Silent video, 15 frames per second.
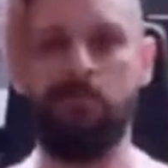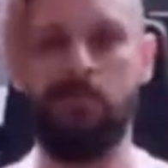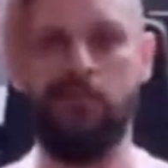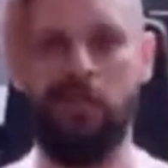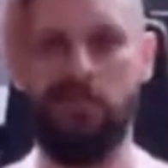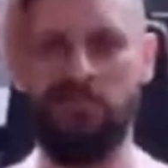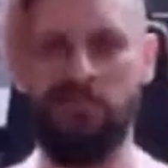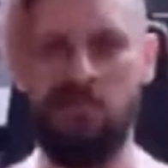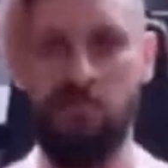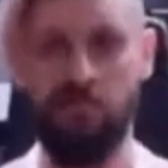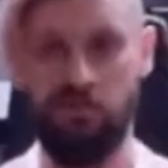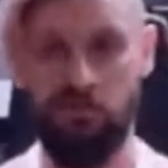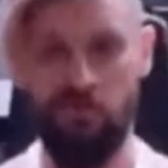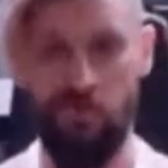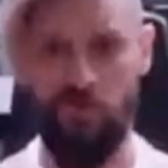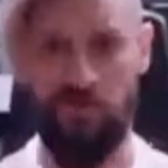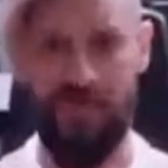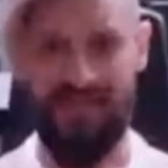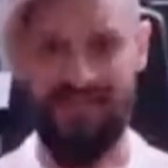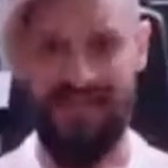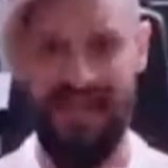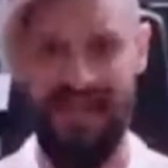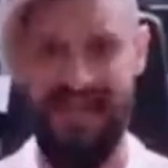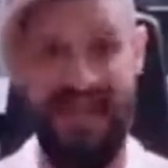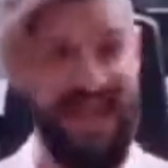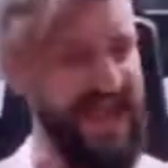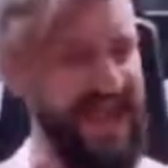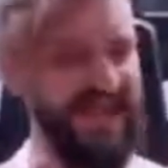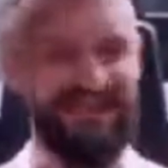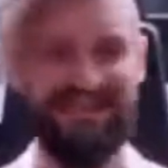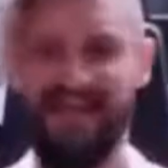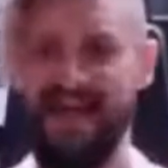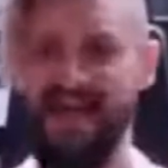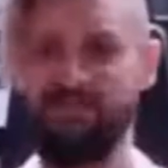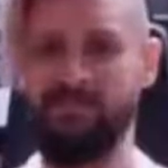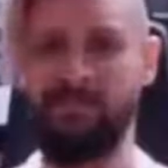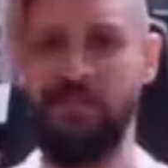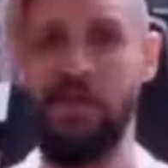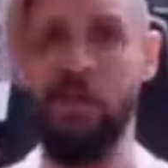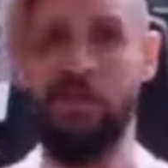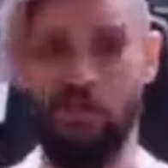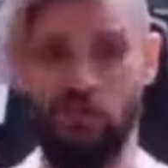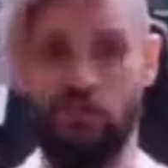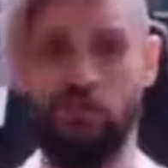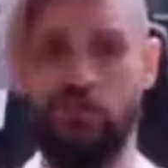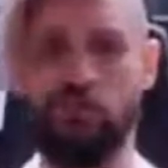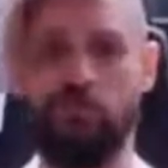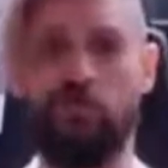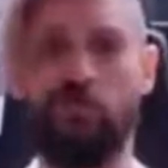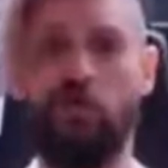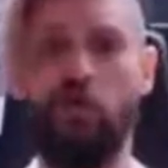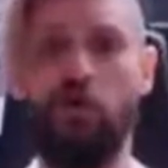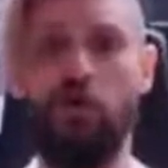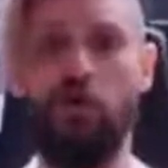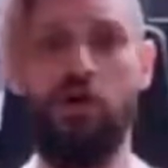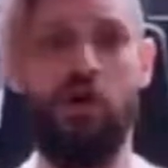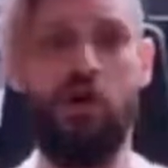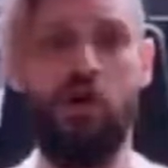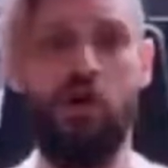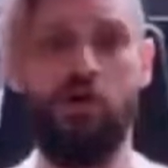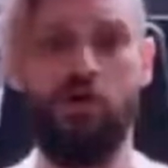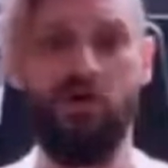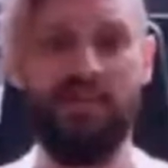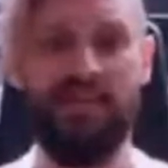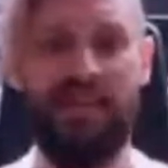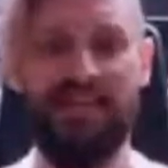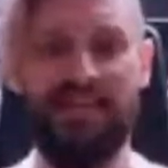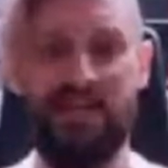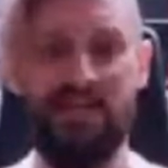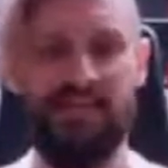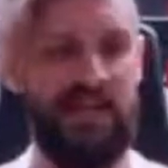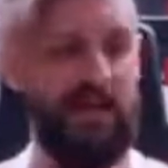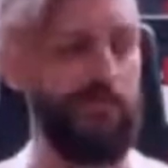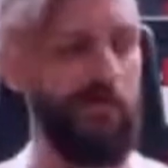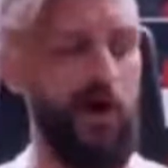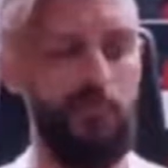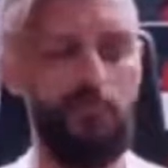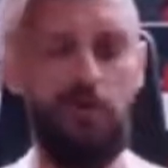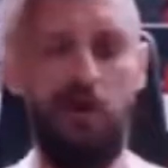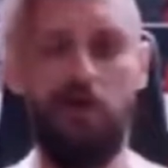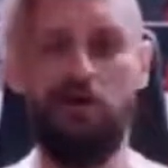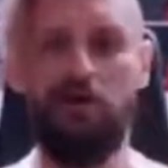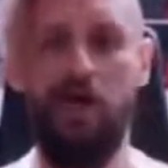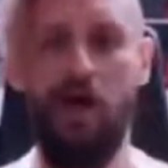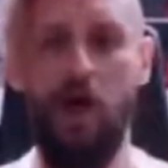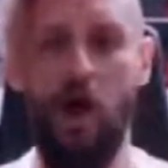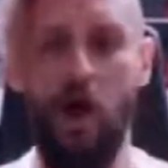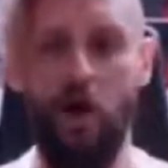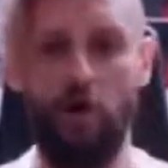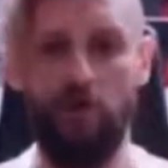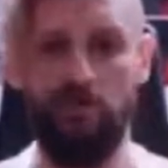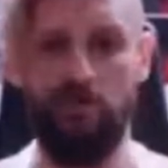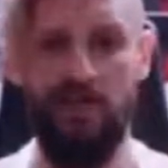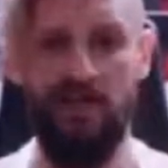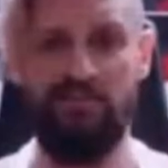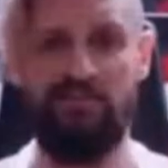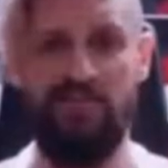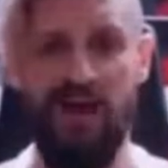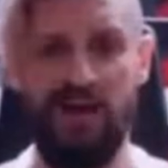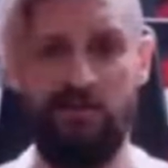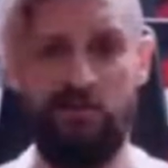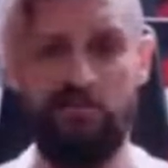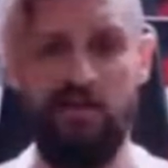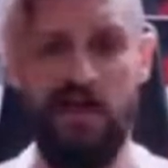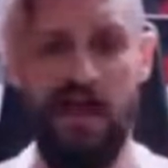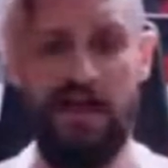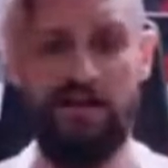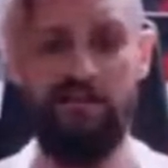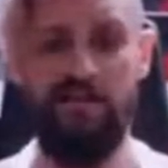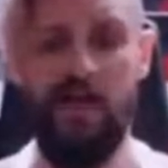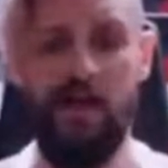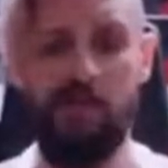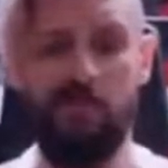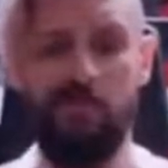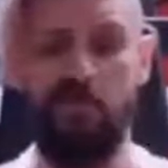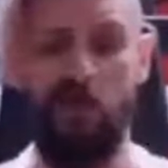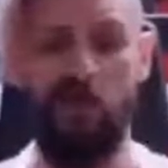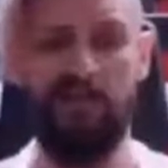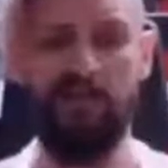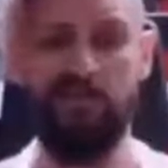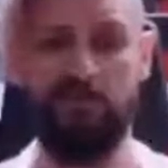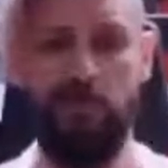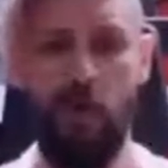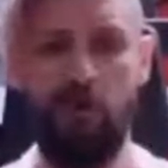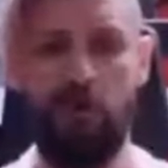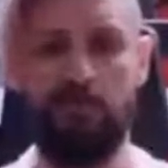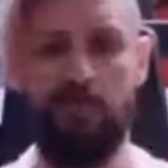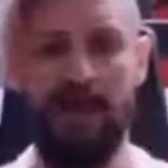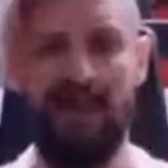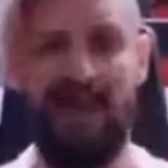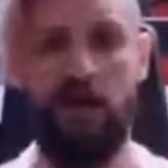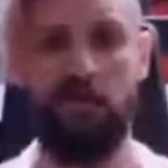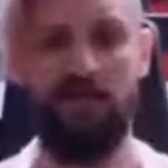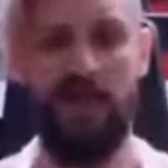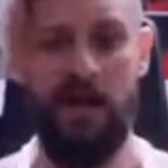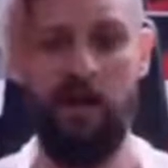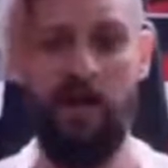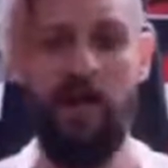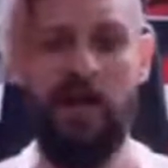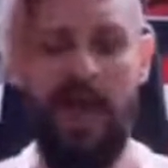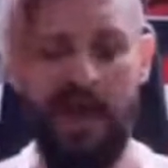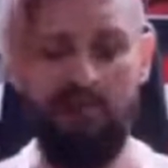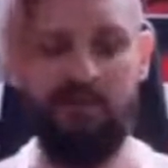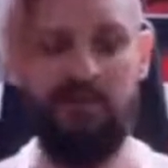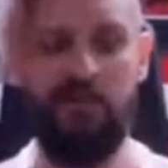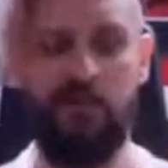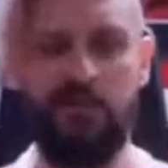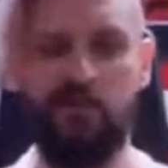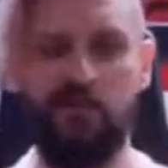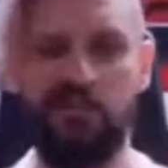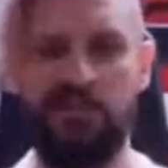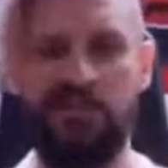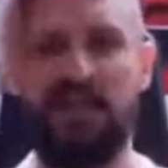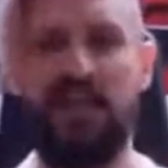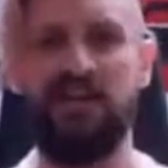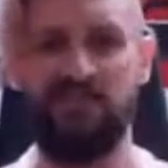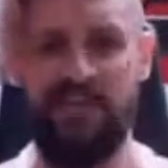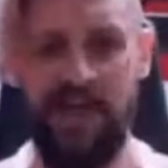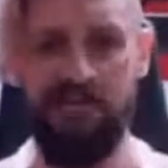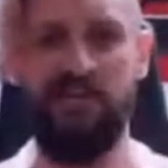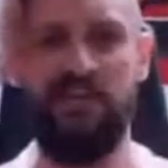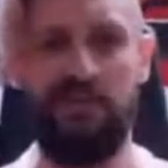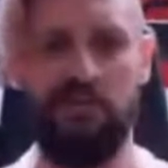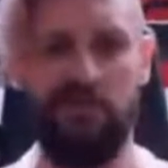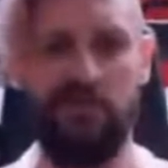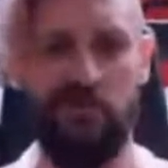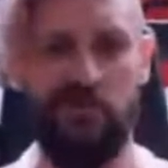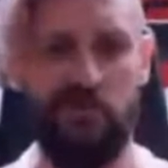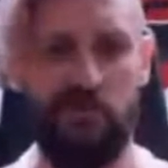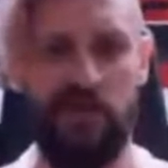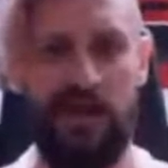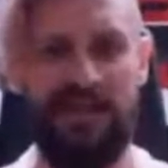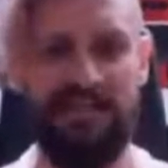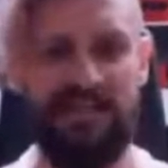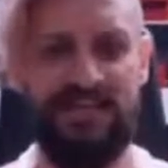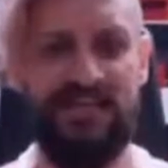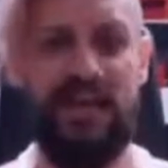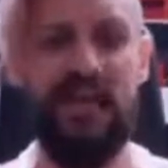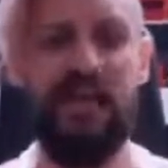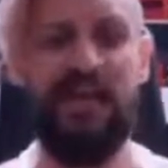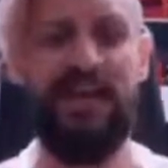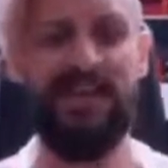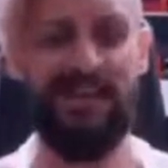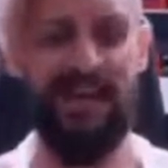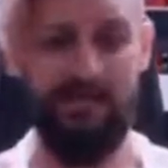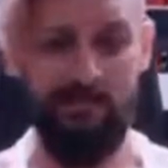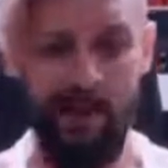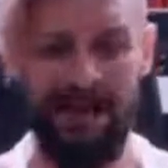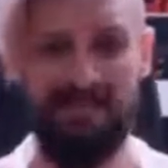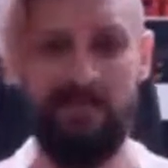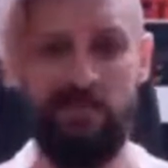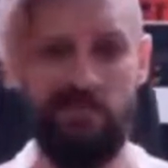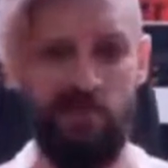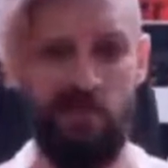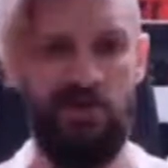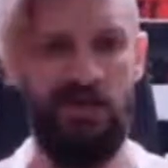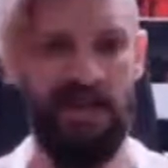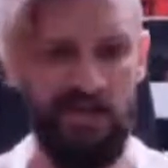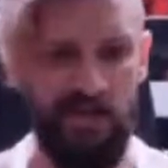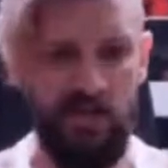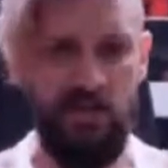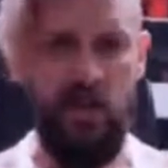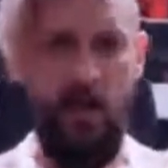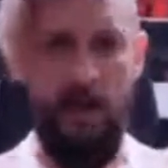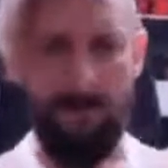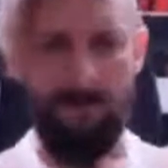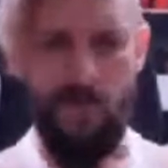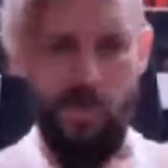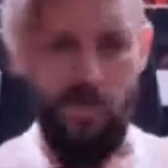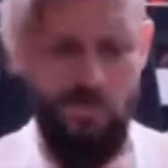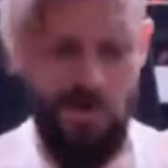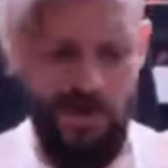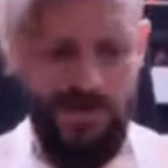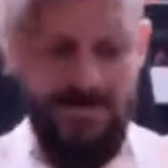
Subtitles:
Obviously, once we've done this 8 times, just as before, we're going to get down to that bottom load, hold it for that final 5 before exploding back out now. Everything we've just engaged, everything we've just created in that mind to muscle connection, boom,